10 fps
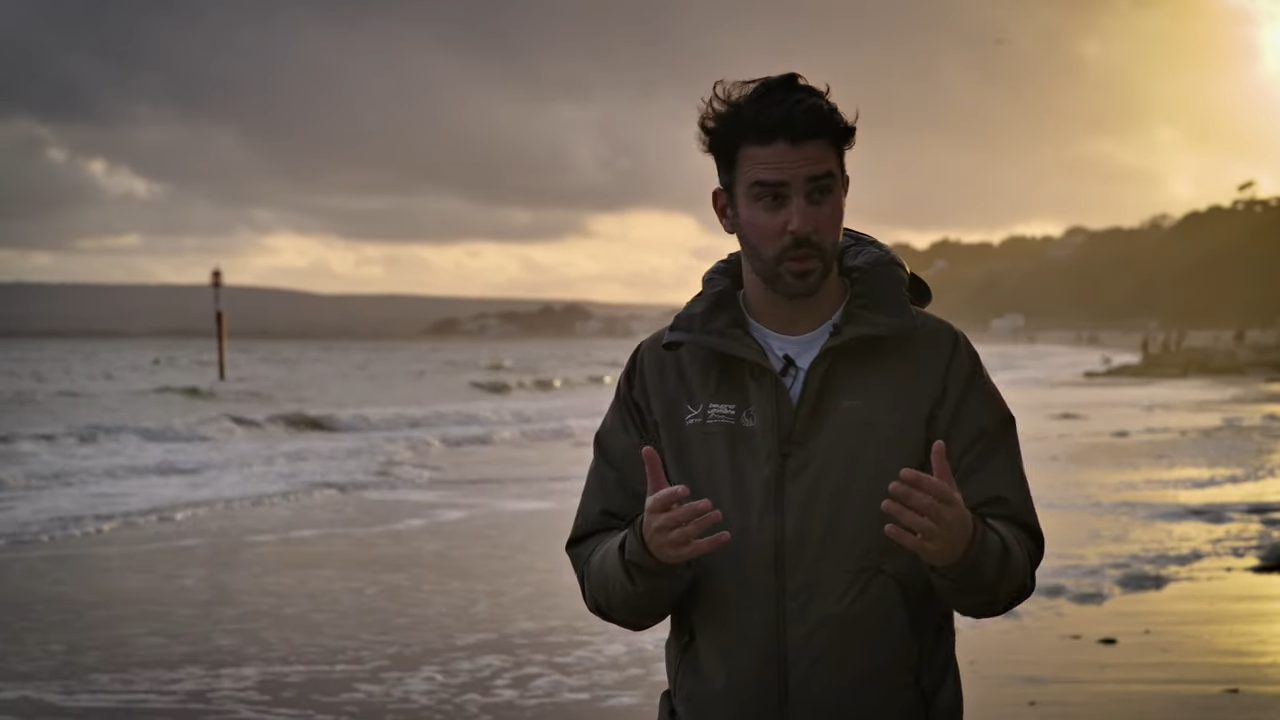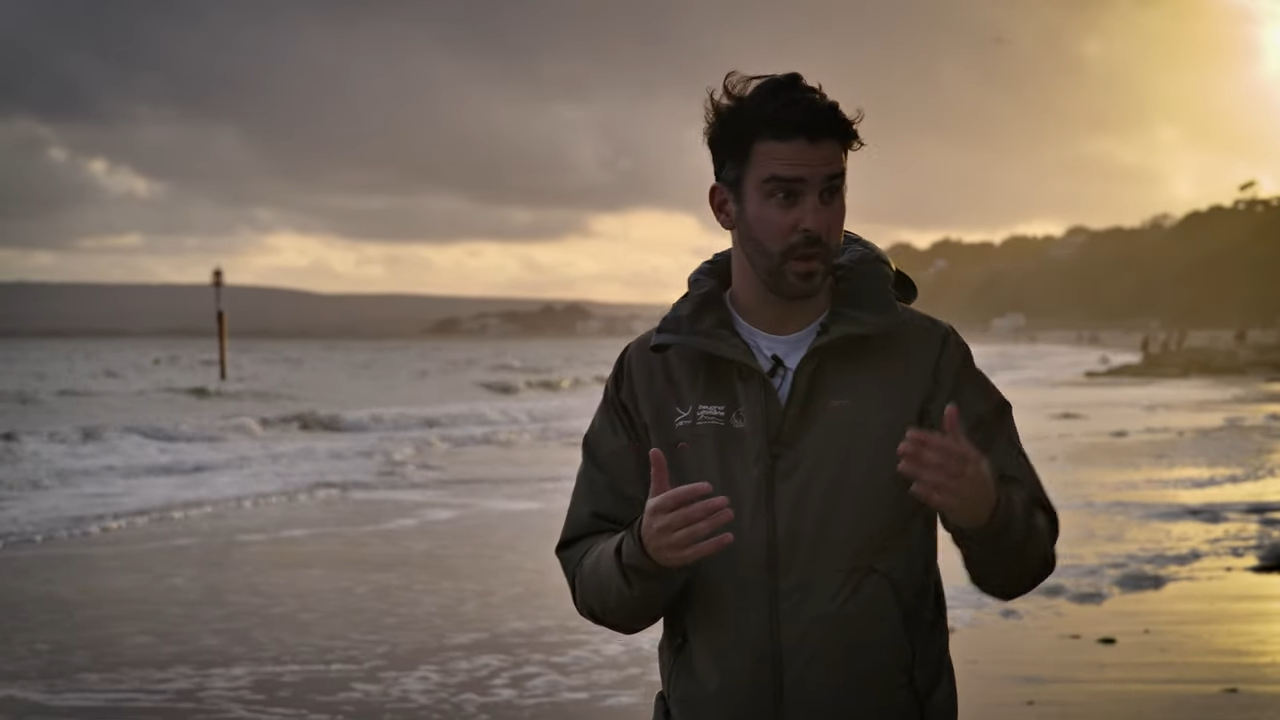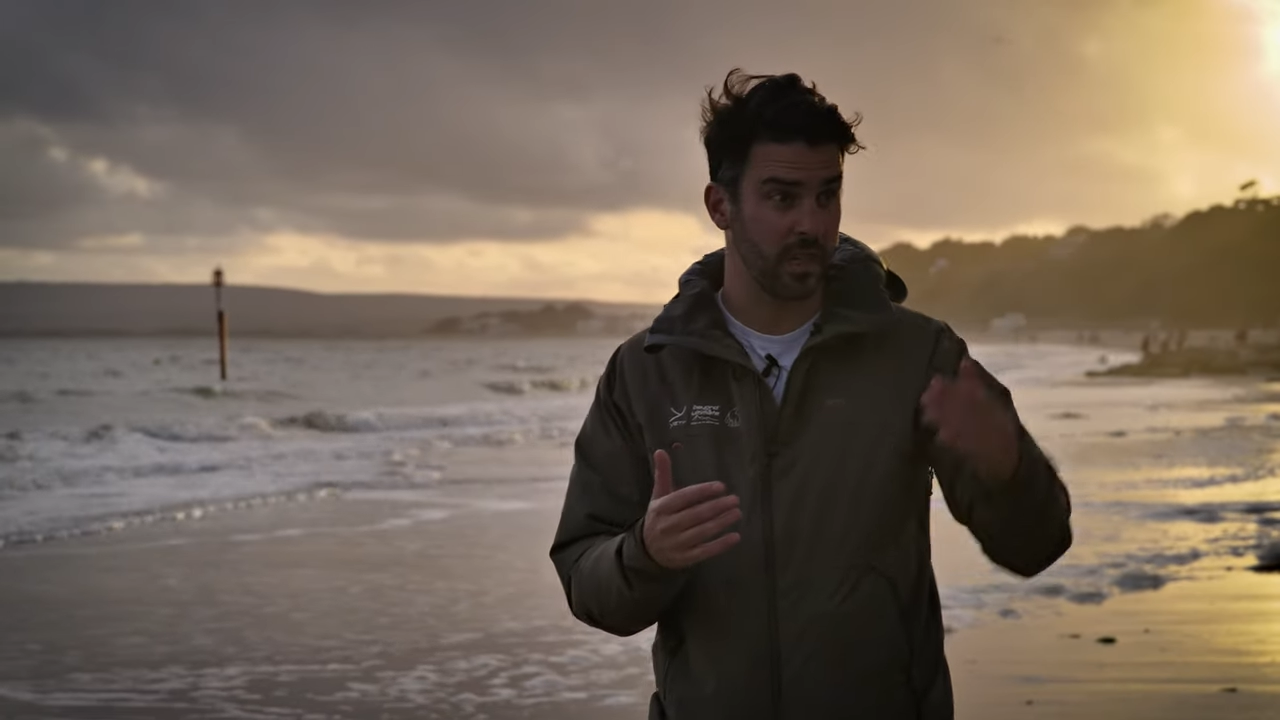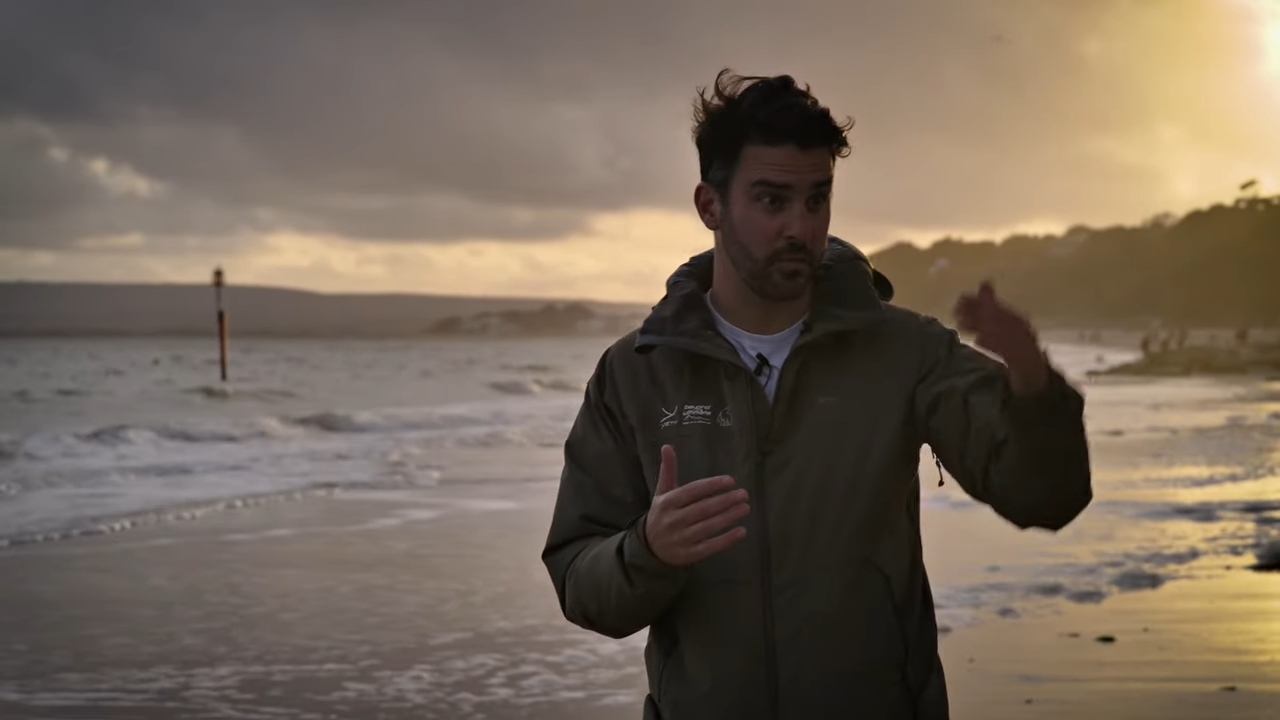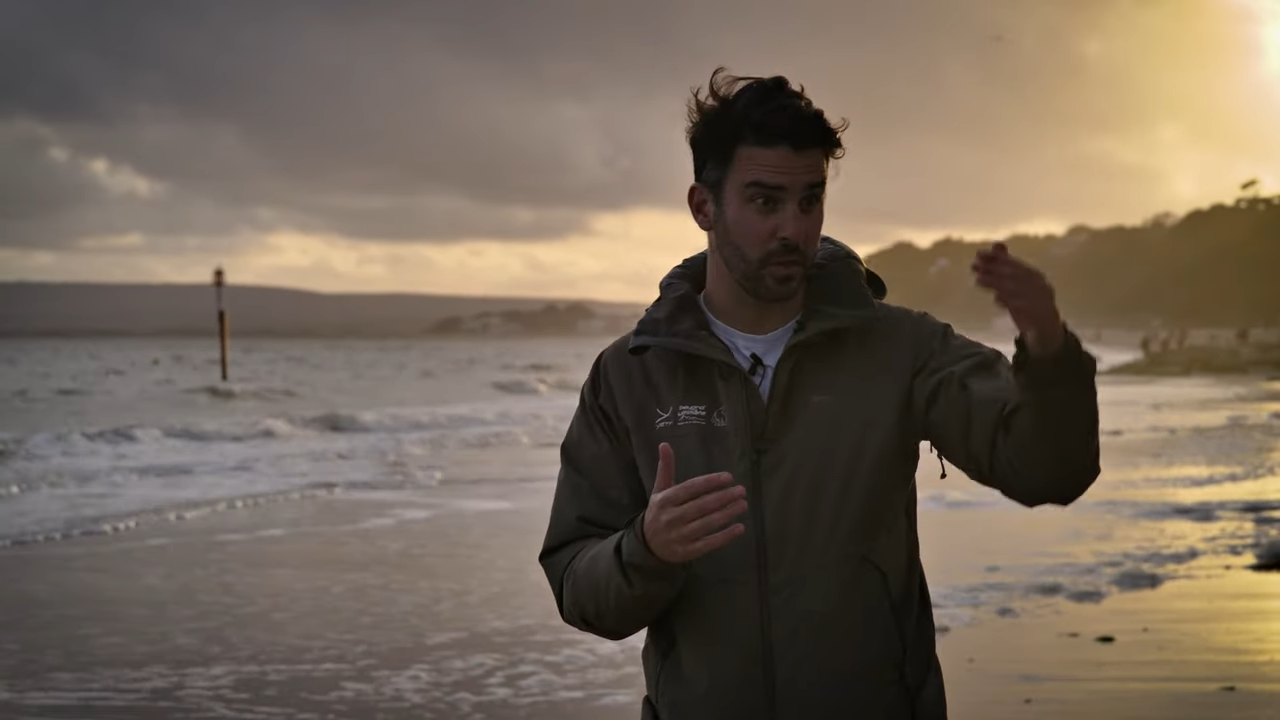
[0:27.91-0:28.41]
or
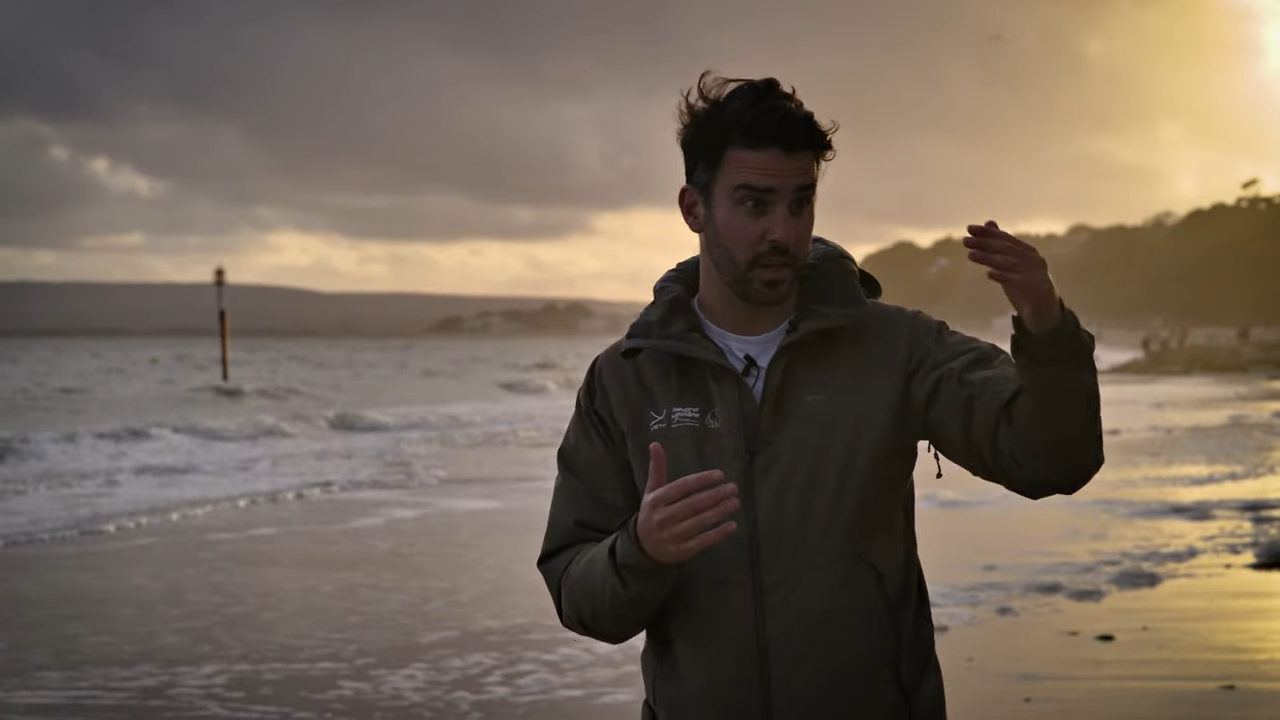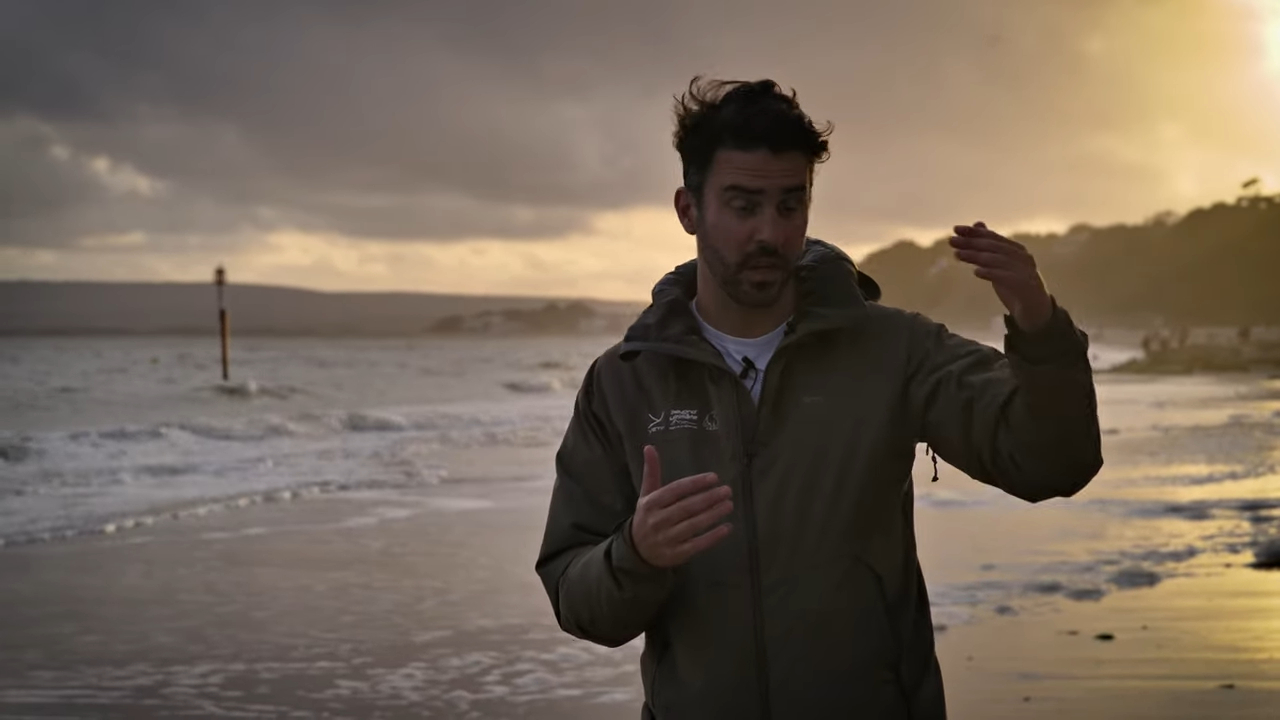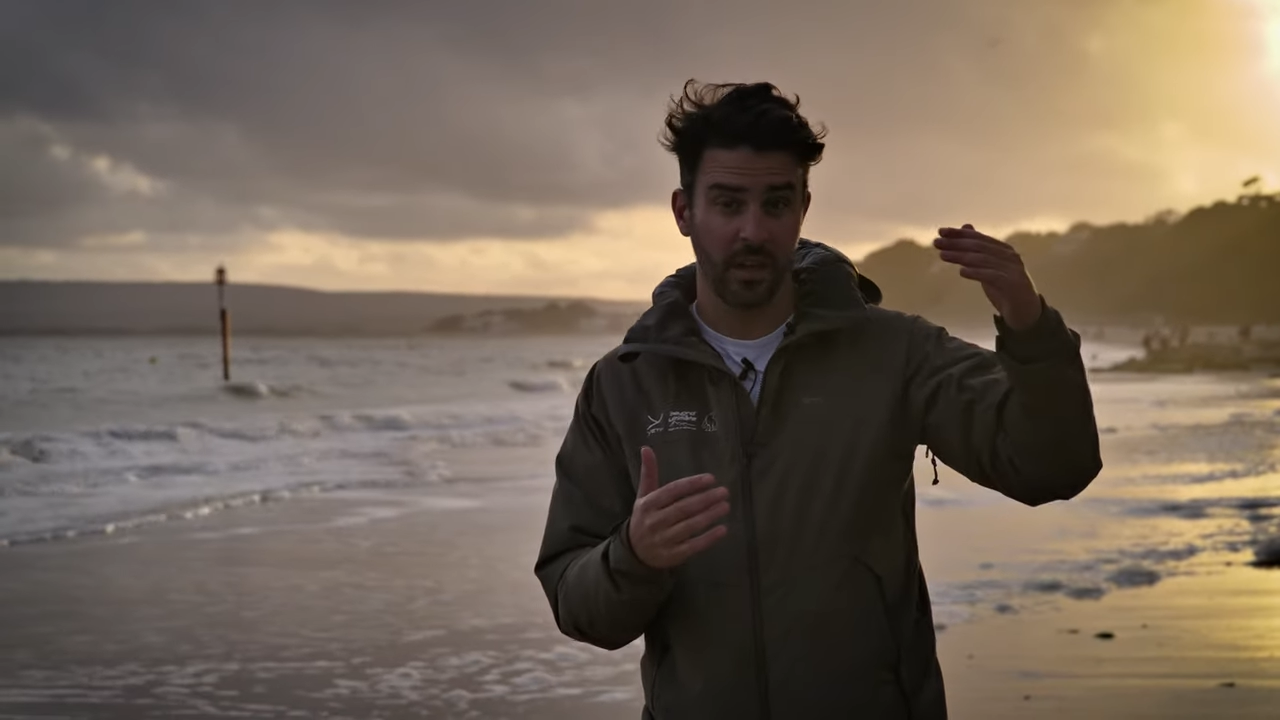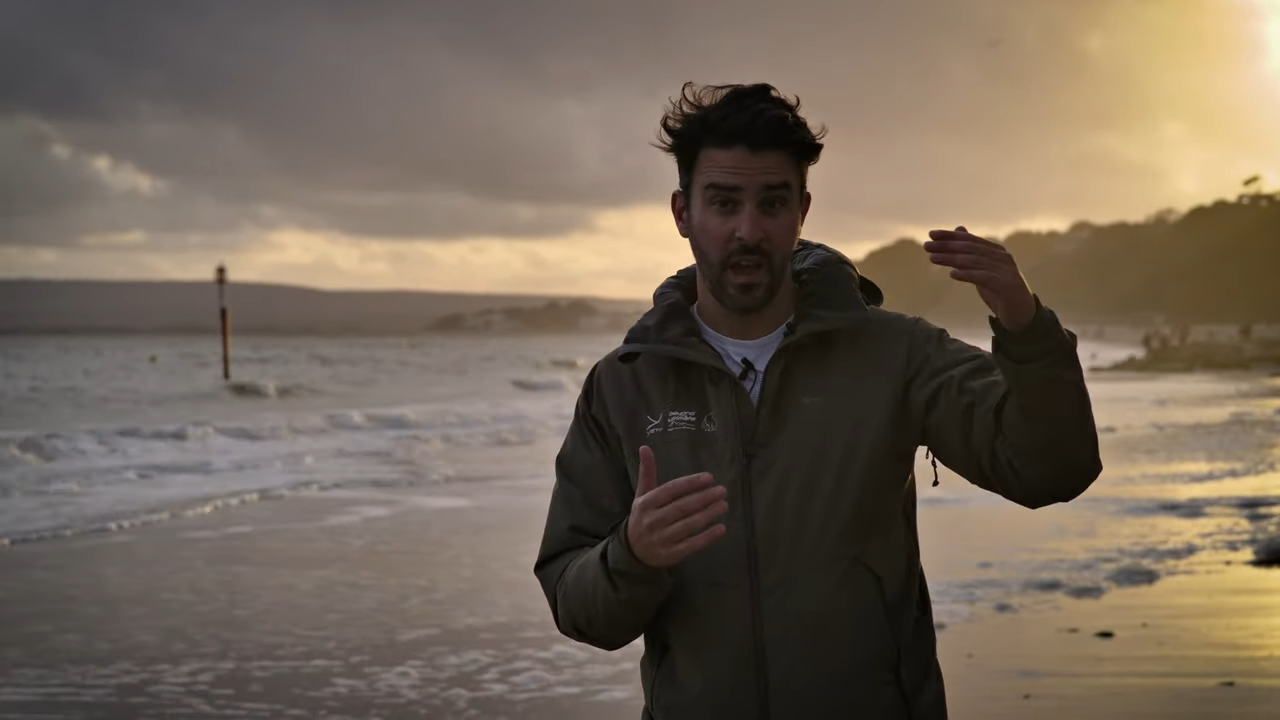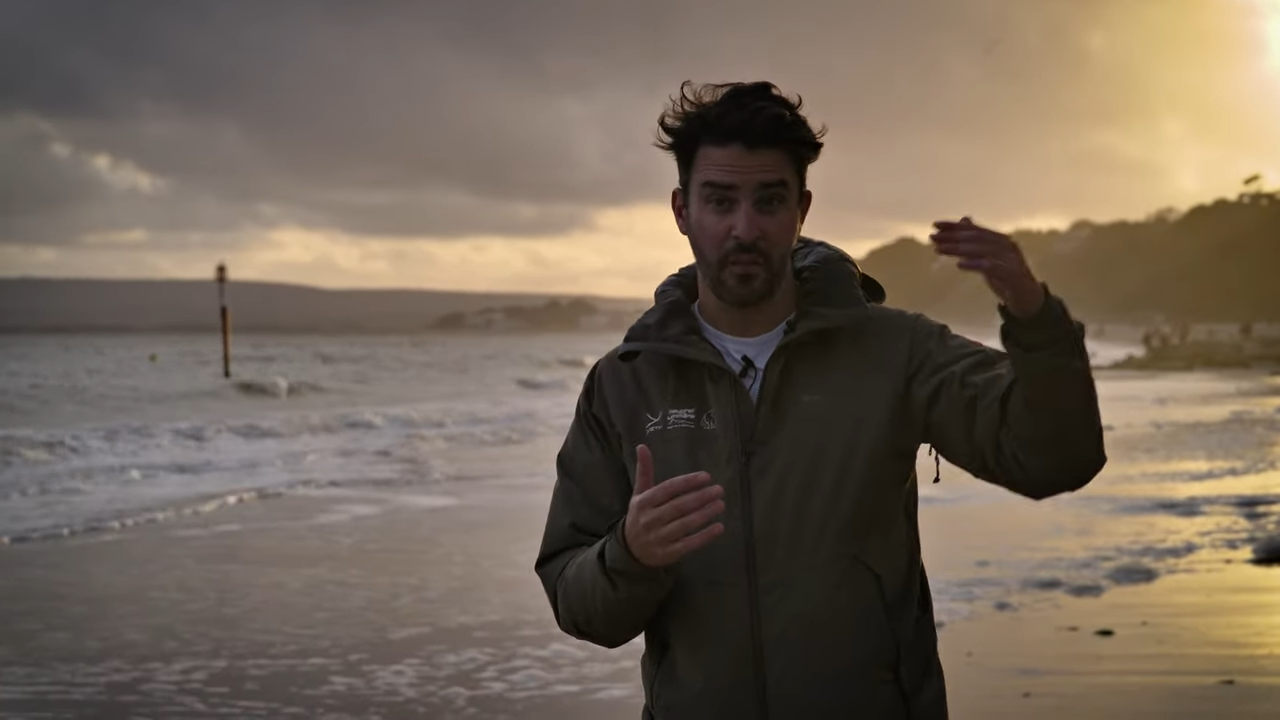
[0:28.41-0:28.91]
when you've got a